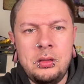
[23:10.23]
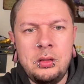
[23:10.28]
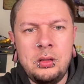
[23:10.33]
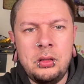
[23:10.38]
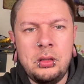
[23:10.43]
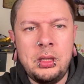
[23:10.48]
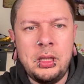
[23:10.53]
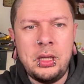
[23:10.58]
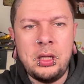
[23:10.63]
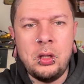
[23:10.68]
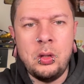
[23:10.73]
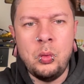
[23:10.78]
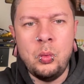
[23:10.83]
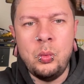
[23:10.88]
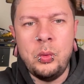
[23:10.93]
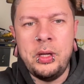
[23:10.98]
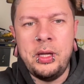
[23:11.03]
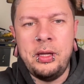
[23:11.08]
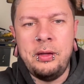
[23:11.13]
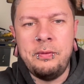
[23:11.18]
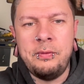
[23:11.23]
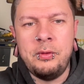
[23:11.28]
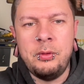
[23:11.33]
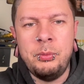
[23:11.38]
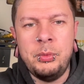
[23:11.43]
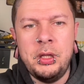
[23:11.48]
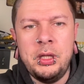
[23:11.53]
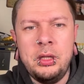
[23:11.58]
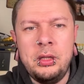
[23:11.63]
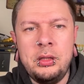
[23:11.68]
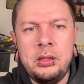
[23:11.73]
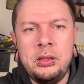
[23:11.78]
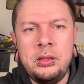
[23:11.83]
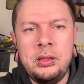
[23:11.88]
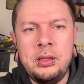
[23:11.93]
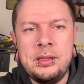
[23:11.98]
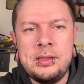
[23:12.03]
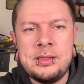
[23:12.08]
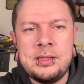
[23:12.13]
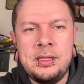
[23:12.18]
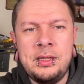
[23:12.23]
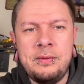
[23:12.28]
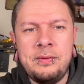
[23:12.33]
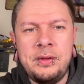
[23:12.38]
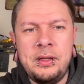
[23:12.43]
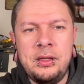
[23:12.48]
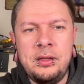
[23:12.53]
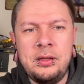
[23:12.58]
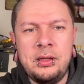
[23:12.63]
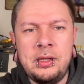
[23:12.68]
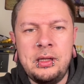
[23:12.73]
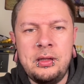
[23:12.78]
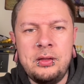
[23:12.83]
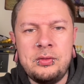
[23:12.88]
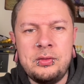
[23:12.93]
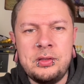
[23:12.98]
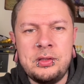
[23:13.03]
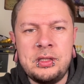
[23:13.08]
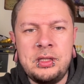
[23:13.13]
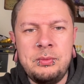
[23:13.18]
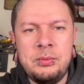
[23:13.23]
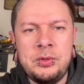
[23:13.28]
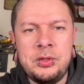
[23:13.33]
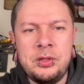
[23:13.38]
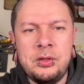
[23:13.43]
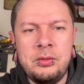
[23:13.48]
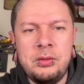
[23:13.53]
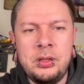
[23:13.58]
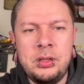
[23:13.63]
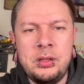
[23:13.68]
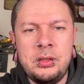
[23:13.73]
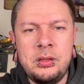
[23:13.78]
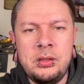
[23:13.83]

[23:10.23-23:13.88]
like away from it, and see if the indicator just keeps showing.